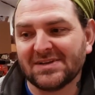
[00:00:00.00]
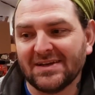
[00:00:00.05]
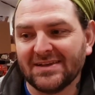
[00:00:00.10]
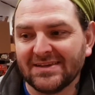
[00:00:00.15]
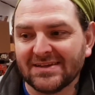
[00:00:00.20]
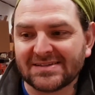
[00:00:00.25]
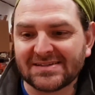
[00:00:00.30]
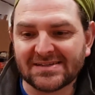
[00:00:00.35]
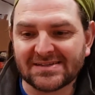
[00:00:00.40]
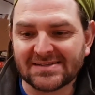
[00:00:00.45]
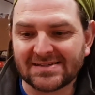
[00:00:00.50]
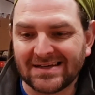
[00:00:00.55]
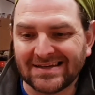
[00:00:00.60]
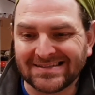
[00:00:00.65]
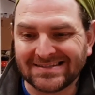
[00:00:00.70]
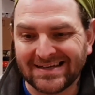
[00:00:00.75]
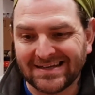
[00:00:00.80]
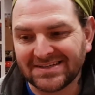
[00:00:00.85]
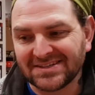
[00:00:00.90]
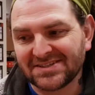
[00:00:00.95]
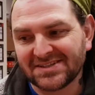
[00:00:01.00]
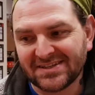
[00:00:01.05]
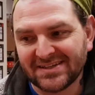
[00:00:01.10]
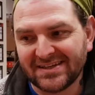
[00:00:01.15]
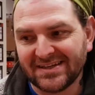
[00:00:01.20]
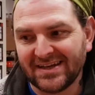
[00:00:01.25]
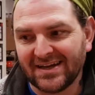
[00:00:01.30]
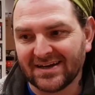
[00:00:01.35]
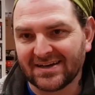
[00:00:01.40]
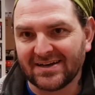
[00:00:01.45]
and this is
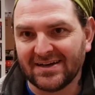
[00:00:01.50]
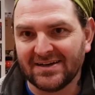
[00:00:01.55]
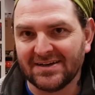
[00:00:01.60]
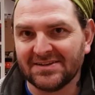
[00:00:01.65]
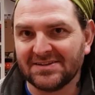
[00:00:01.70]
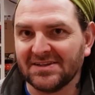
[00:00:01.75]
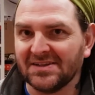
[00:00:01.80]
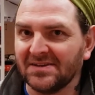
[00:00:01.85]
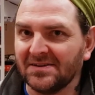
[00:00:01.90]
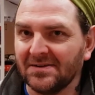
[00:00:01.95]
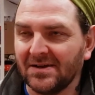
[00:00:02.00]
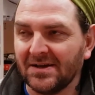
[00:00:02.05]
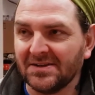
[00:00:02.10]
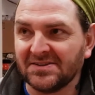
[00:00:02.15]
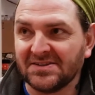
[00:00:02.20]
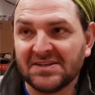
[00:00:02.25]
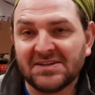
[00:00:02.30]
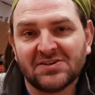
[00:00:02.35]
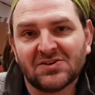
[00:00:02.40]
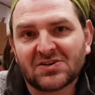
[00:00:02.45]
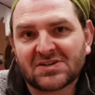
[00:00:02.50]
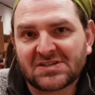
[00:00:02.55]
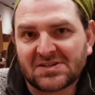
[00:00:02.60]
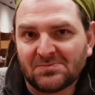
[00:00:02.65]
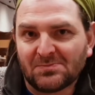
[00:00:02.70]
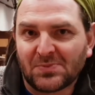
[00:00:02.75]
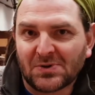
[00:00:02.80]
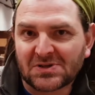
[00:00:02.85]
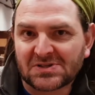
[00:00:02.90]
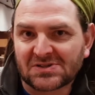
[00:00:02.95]
essentially a kind of a
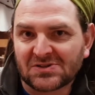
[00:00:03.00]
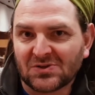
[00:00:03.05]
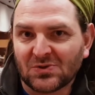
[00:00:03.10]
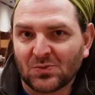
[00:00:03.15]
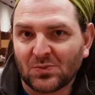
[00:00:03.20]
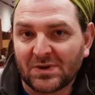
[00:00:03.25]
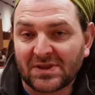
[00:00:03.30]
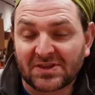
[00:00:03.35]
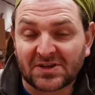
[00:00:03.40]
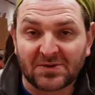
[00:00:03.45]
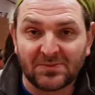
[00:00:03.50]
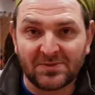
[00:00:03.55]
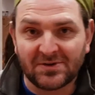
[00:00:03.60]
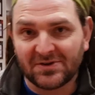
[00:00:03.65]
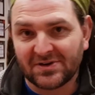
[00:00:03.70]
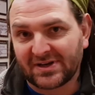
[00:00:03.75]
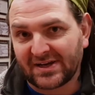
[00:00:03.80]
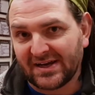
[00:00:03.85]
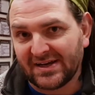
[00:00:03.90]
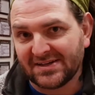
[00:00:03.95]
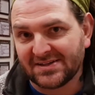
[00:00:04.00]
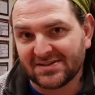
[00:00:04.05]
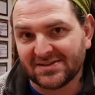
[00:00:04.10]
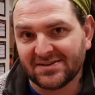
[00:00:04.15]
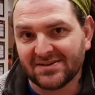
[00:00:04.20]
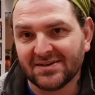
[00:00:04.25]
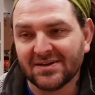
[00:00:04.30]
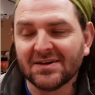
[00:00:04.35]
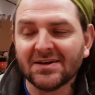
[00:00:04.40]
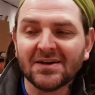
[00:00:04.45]
deduction puzzle with
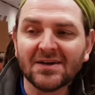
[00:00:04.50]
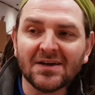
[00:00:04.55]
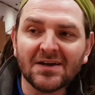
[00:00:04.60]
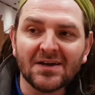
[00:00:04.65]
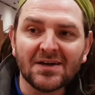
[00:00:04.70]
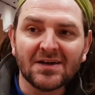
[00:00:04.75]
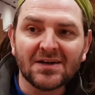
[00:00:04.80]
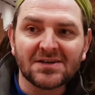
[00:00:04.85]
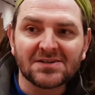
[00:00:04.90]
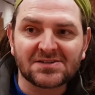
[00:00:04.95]
communication.